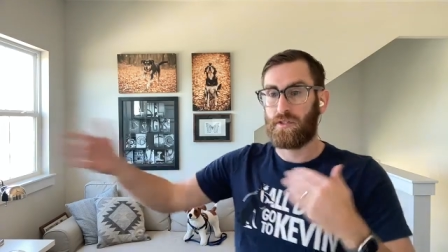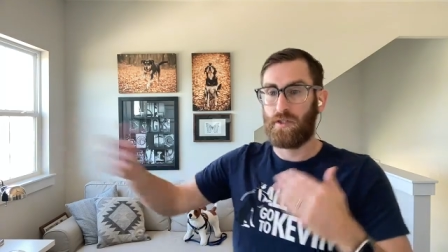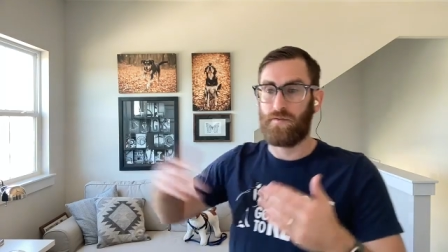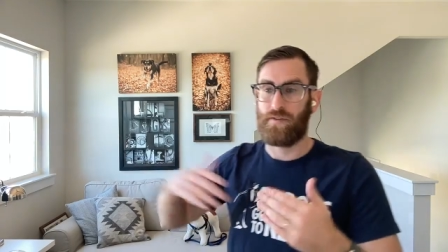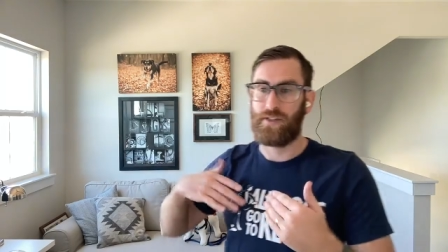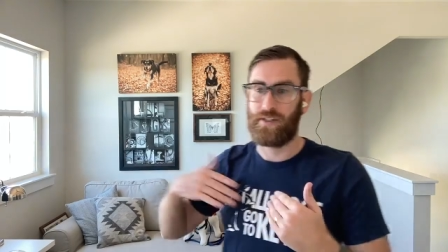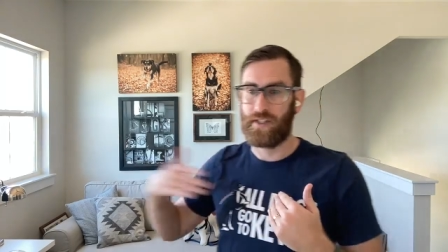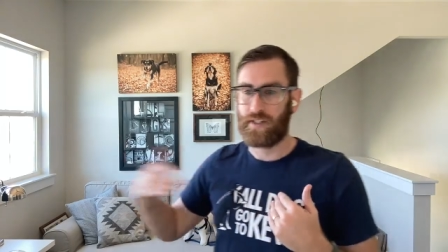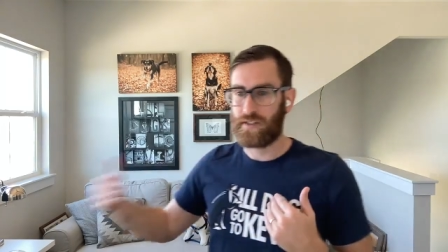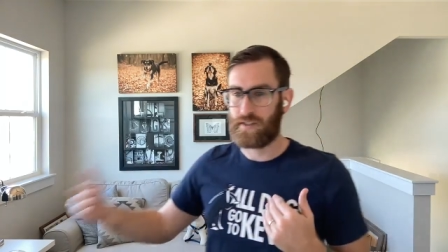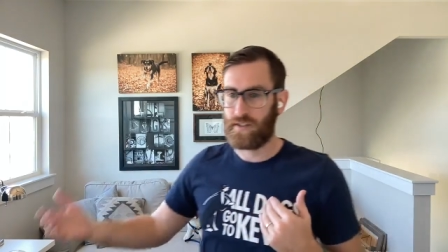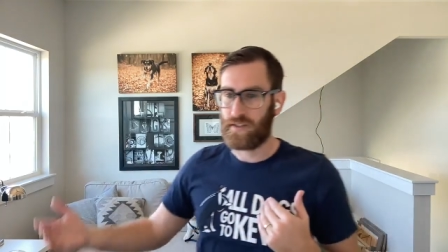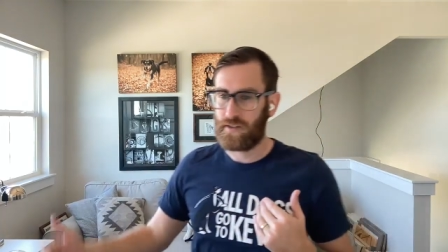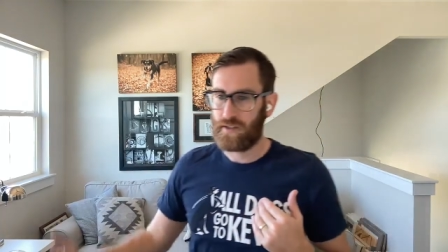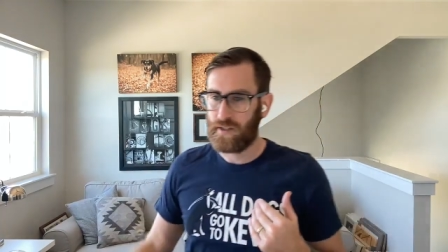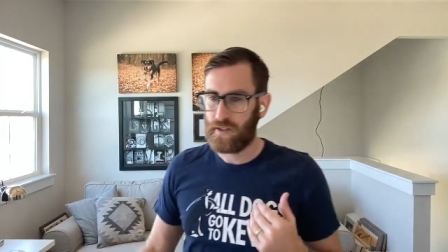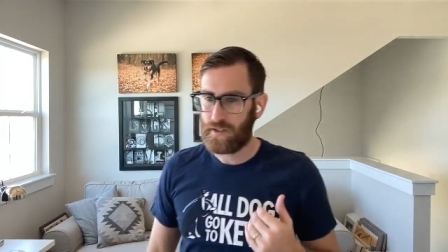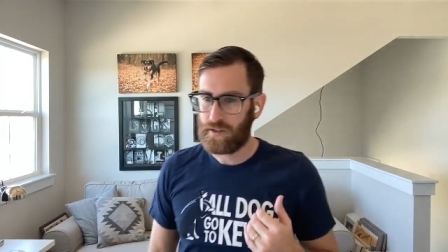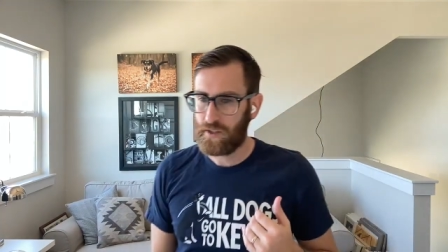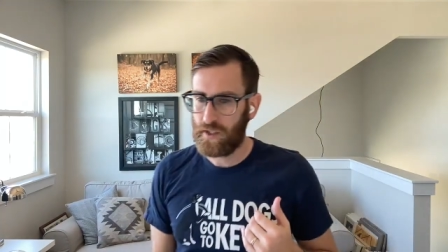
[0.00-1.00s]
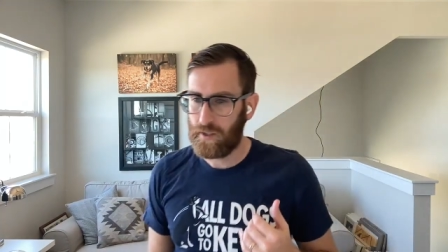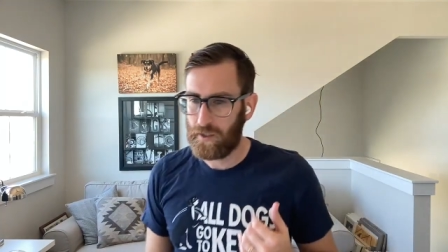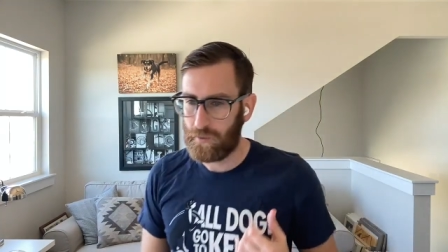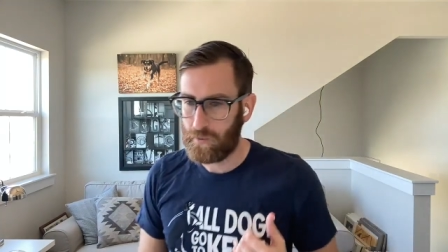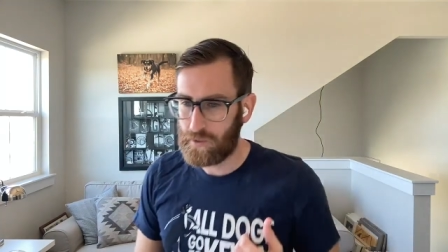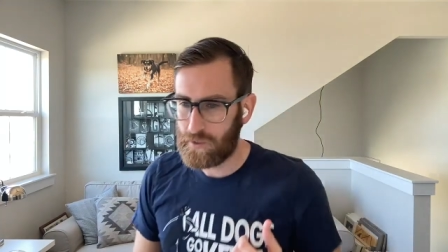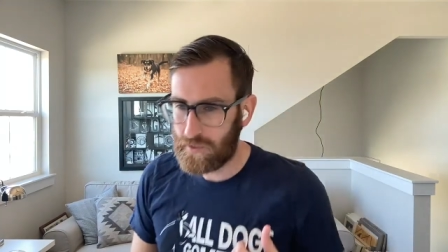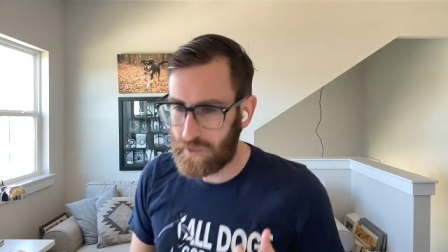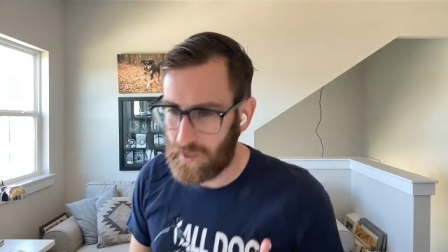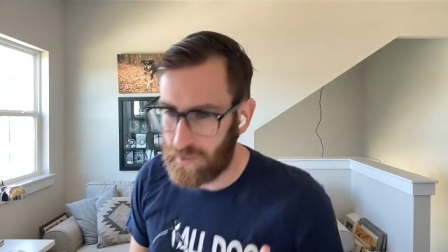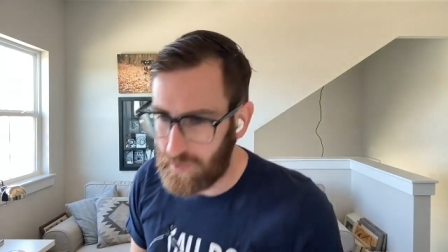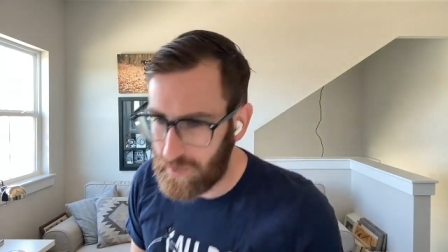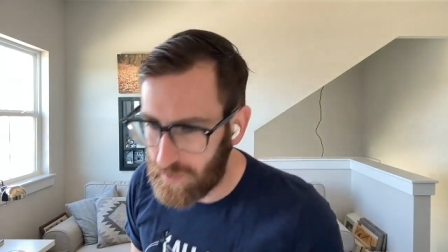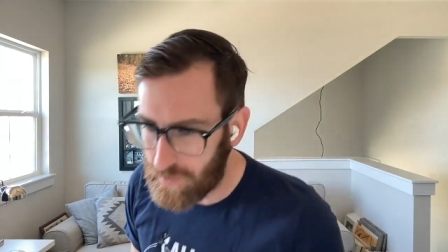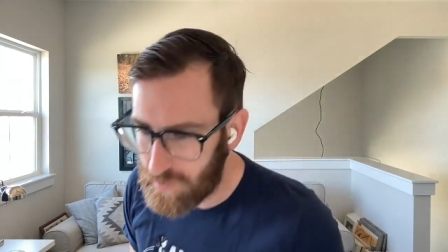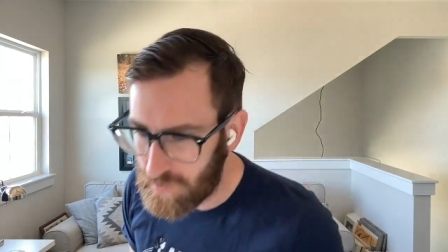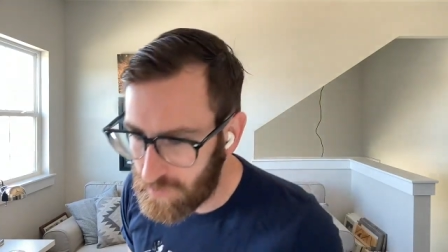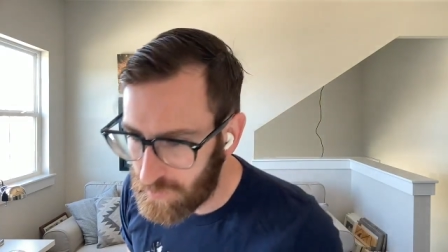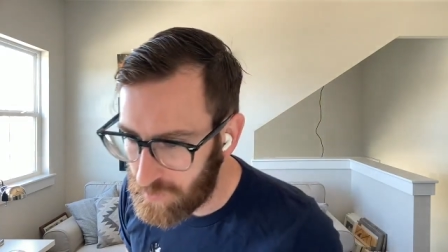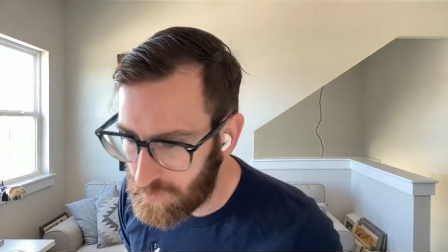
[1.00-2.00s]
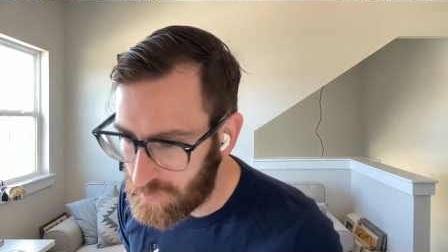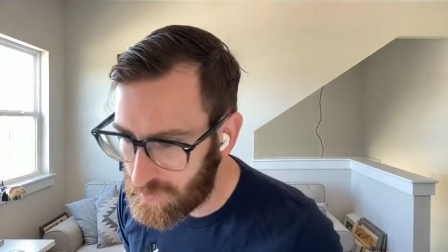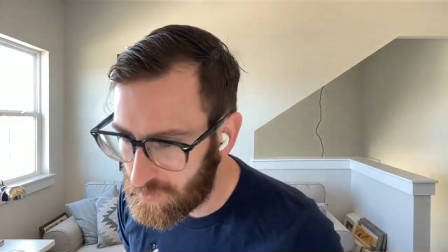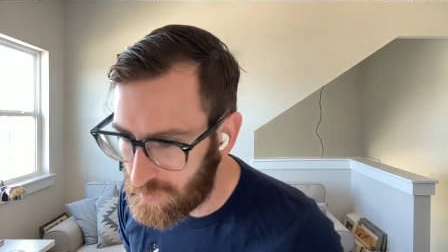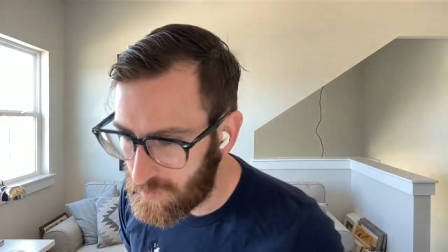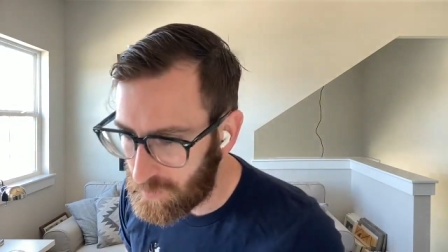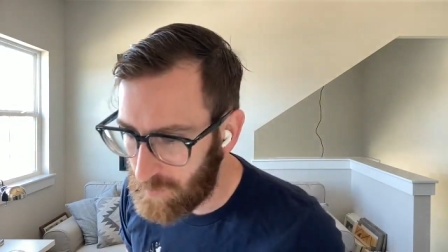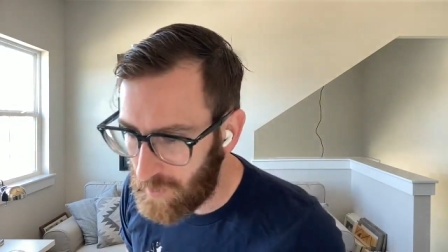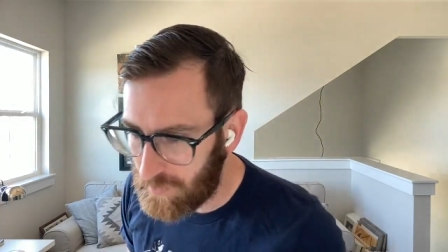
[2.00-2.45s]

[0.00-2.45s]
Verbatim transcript: we still at the distance. Shelly would you say Theo still uses